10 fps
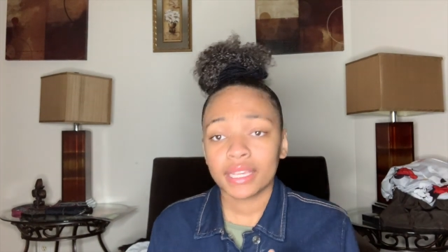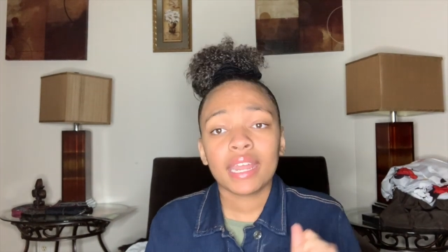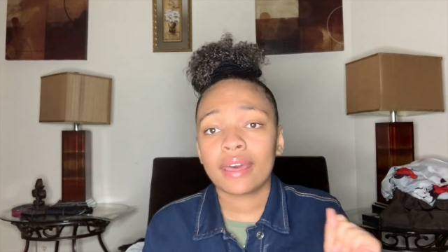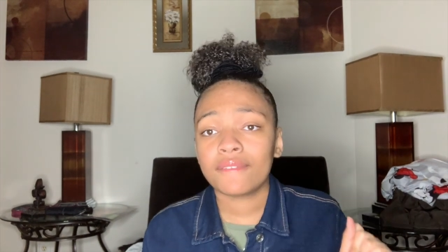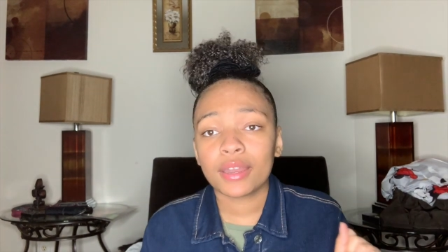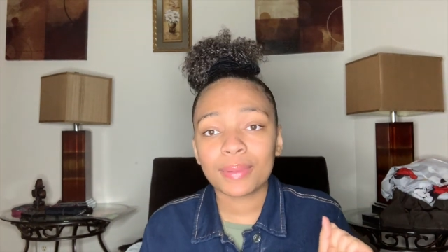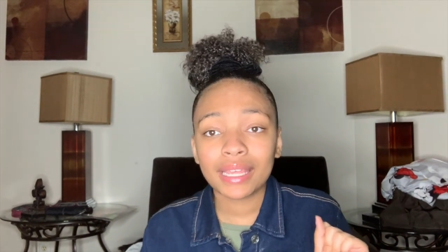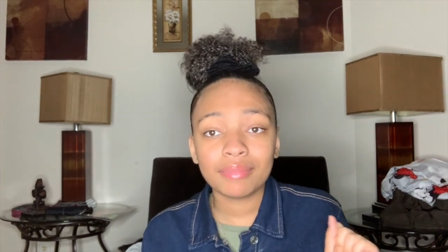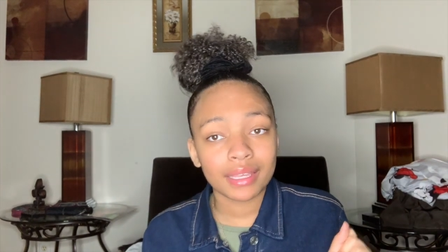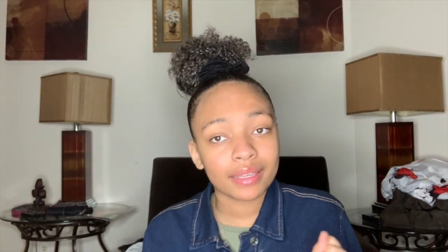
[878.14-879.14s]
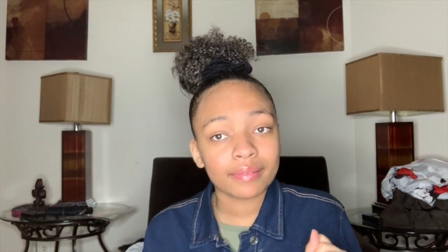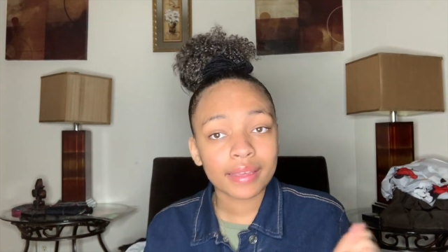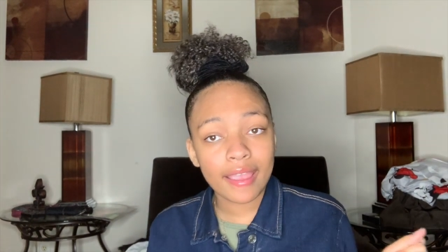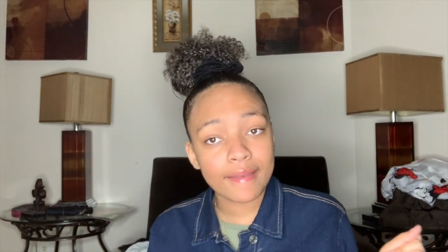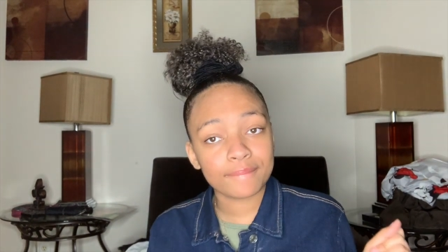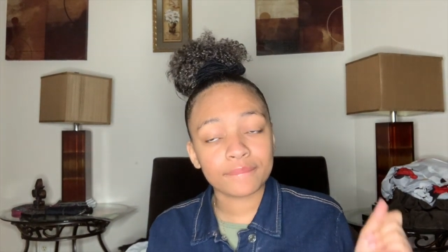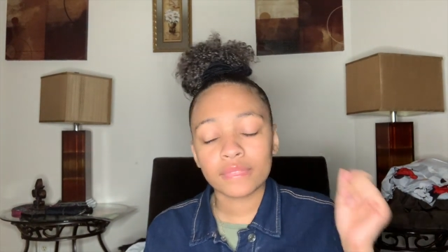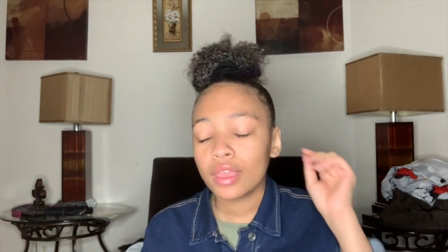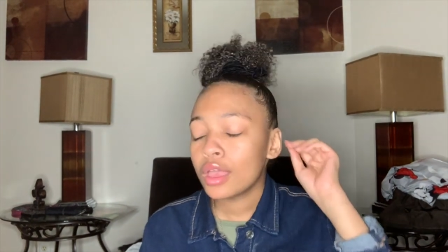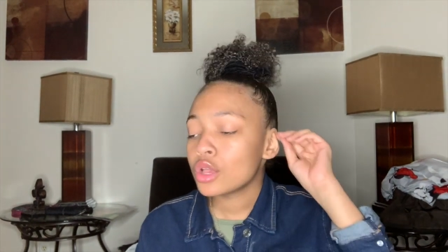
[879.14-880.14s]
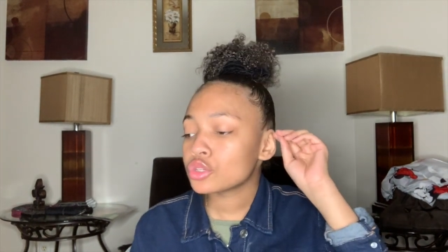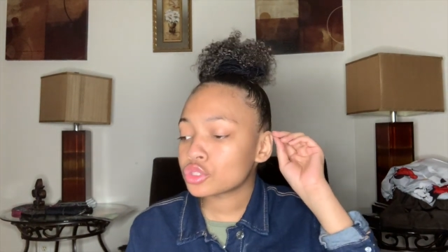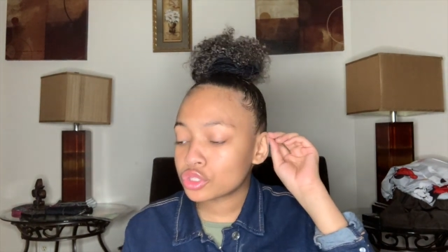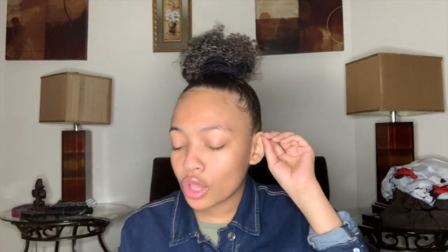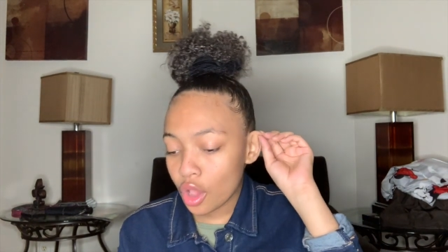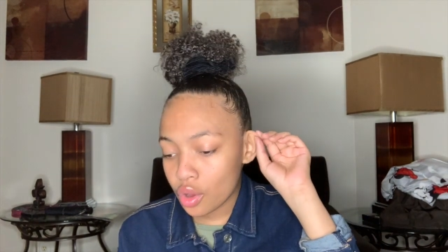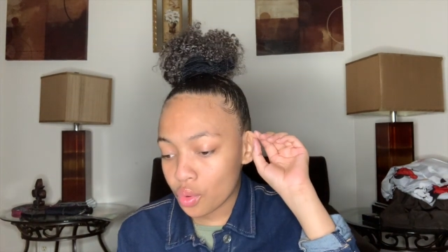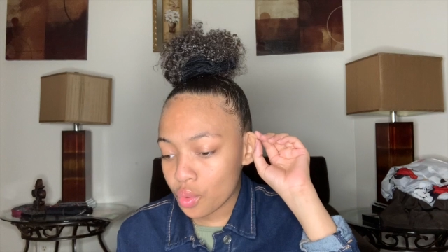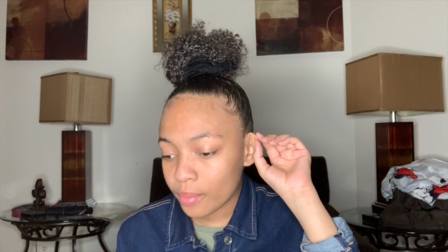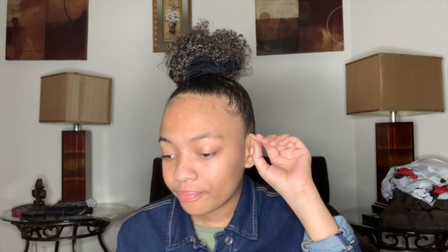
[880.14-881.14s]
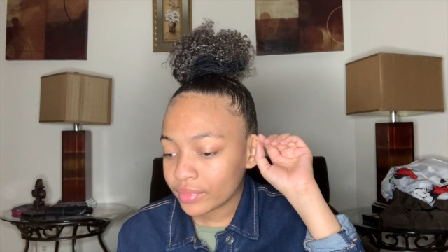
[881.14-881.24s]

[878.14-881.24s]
Not gonna play me, okay? So